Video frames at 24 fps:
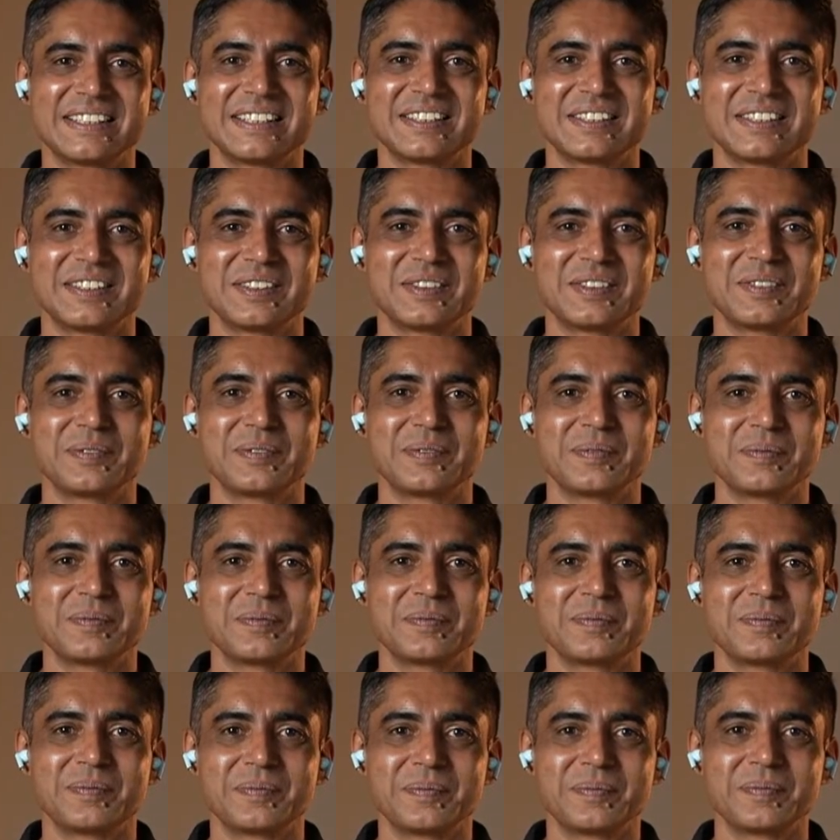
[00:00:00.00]

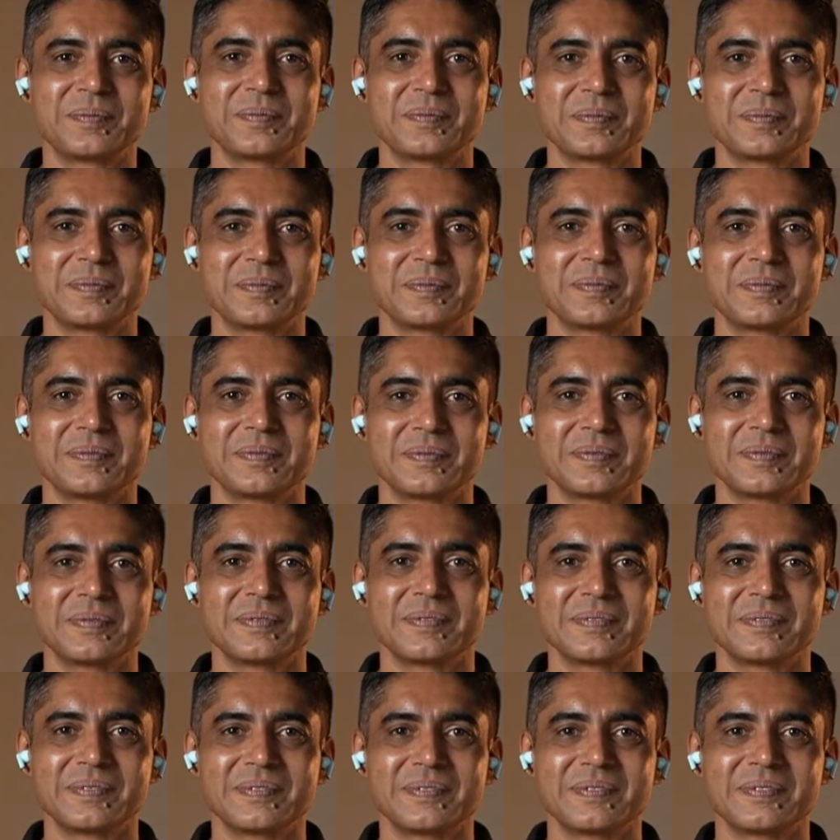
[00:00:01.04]

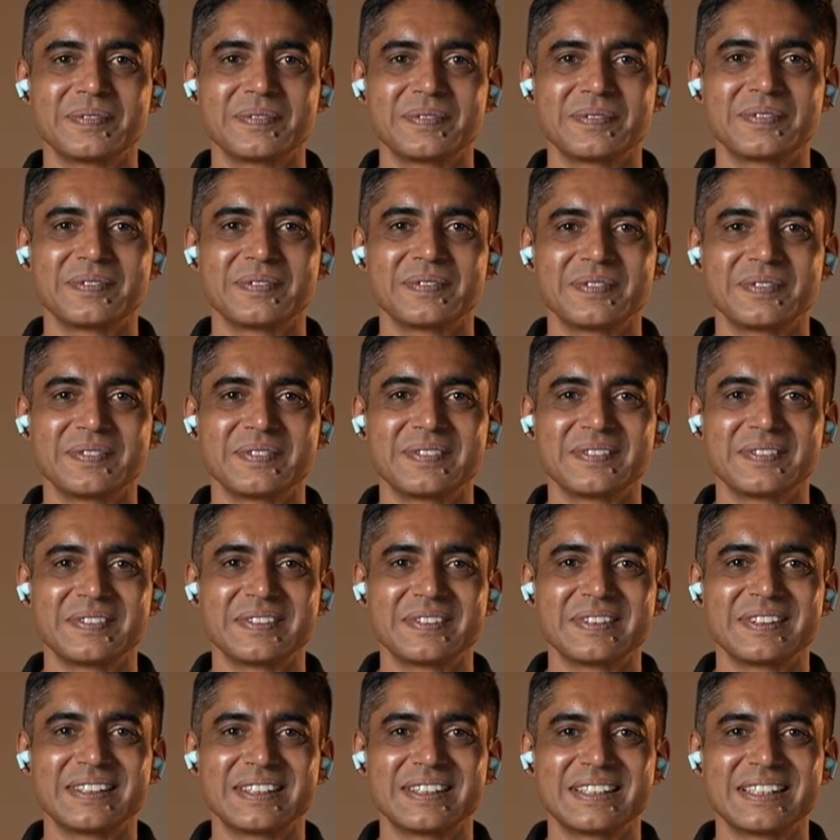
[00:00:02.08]

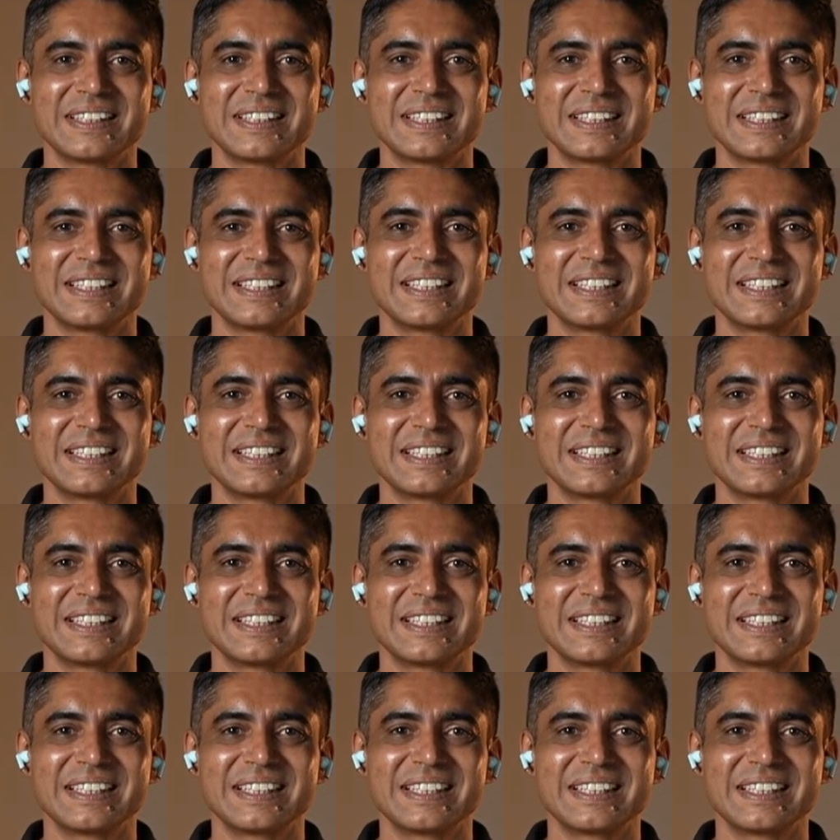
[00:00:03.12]
The person shown says nothing.